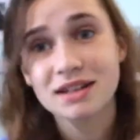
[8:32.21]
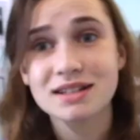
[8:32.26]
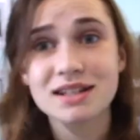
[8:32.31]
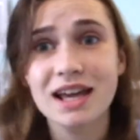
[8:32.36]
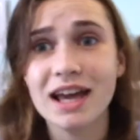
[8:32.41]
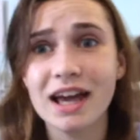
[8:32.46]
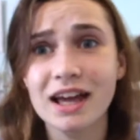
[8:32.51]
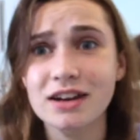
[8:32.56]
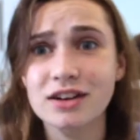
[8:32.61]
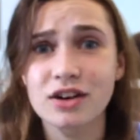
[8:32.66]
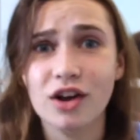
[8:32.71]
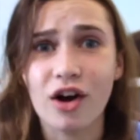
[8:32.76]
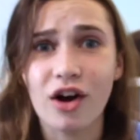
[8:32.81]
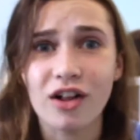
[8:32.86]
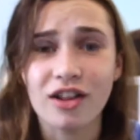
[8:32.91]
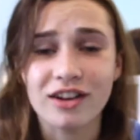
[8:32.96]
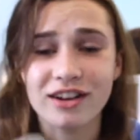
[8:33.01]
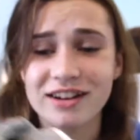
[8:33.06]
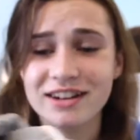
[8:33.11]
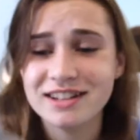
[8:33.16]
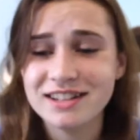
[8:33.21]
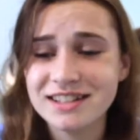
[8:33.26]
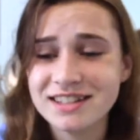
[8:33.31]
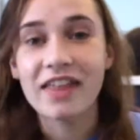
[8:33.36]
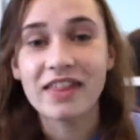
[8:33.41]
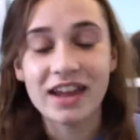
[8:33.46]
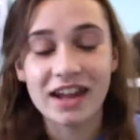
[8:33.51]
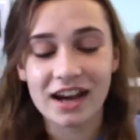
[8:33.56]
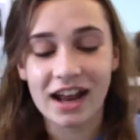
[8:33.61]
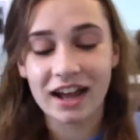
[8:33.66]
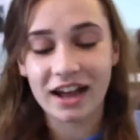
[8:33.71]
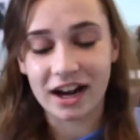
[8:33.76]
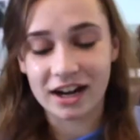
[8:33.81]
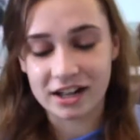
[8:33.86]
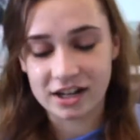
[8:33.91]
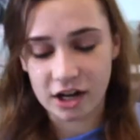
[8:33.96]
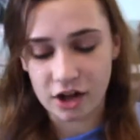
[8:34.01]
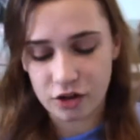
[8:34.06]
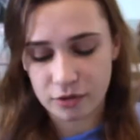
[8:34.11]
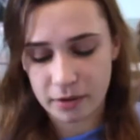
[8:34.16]
$10. And then I got
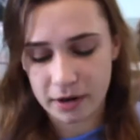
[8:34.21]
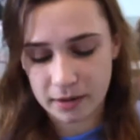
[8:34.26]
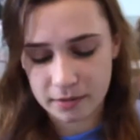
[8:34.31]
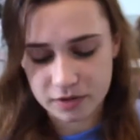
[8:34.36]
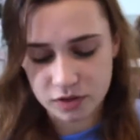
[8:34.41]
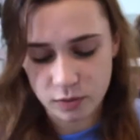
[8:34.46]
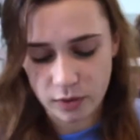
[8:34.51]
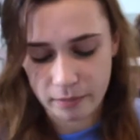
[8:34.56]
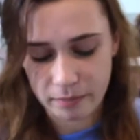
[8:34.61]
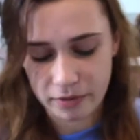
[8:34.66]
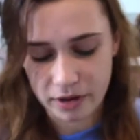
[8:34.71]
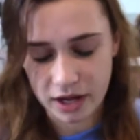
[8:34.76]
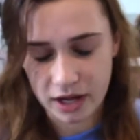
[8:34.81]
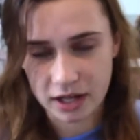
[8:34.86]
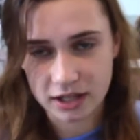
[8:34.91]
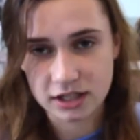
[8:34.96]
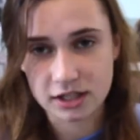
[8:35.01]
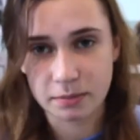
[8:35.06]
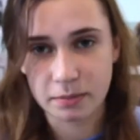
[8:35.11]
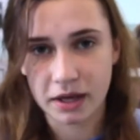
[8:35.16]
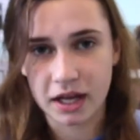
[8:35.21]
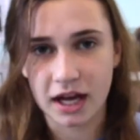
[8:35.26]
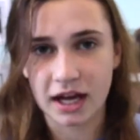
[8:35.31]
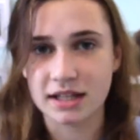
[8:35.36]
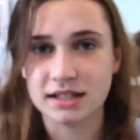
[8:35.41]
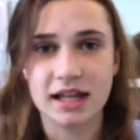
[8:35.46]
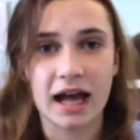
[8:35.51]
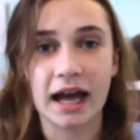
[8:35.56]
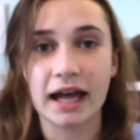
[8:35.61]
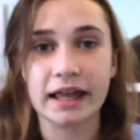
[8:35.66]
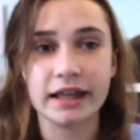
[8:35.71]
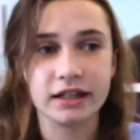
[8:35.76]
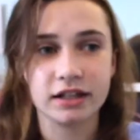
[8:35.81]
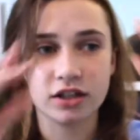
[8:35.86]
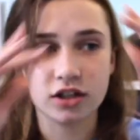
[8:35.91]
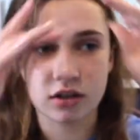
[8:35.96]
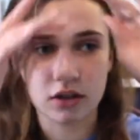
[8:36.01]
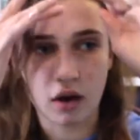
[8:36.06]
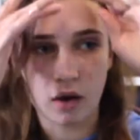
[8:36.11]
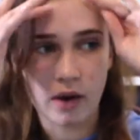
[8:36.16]
another pair of sweatpants because I
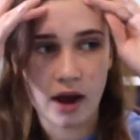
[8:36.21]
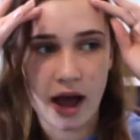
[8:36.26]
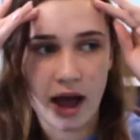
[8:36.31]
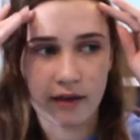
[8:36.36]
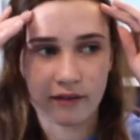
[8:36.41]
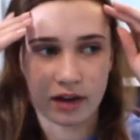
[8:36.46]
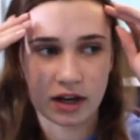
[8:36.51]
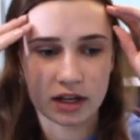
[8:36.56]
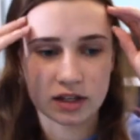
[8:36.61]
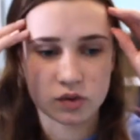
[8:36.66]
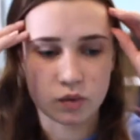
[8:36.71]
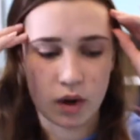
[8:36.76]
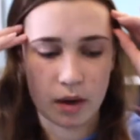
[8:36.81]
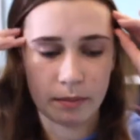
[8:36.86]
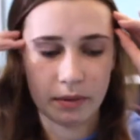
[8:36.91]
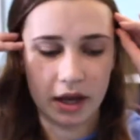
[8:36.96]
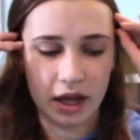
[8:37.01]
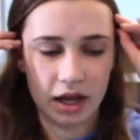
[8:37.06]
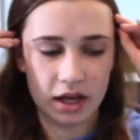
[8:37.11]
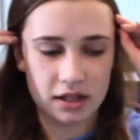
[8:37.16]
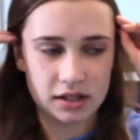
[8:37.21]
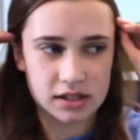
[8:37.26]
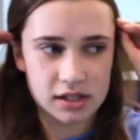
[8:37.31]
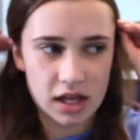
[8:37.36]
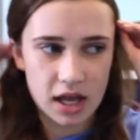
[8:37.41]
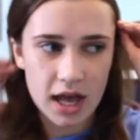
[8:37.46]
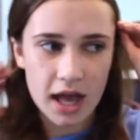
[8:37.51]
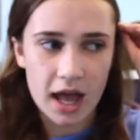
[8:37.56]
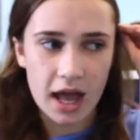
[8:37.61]
don't have any sweatpants.